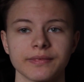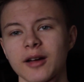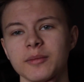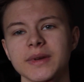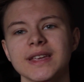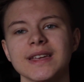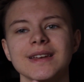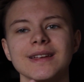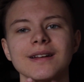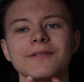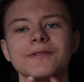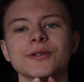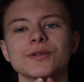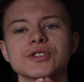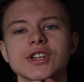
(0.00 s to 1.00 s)
I've been getting a
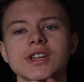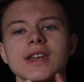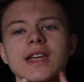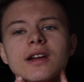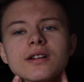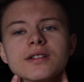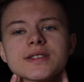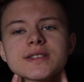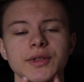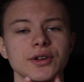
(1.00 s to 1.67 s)
few chin hairs.